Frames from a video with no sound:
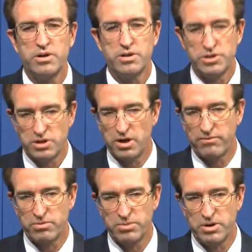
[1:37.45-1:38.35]
and she
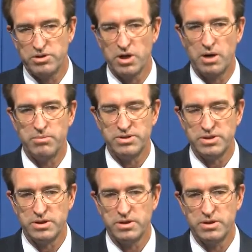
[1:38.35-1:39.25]
offered me a job as
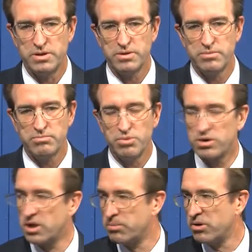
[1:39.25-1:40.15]
a
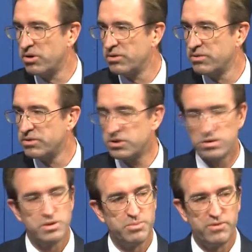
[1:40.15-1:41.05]
bookkeeper, so
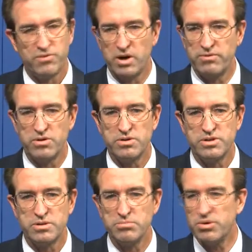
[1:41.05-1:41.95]
I spent 5 years
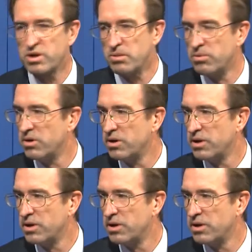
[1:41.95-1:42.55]
as a bookkeeper.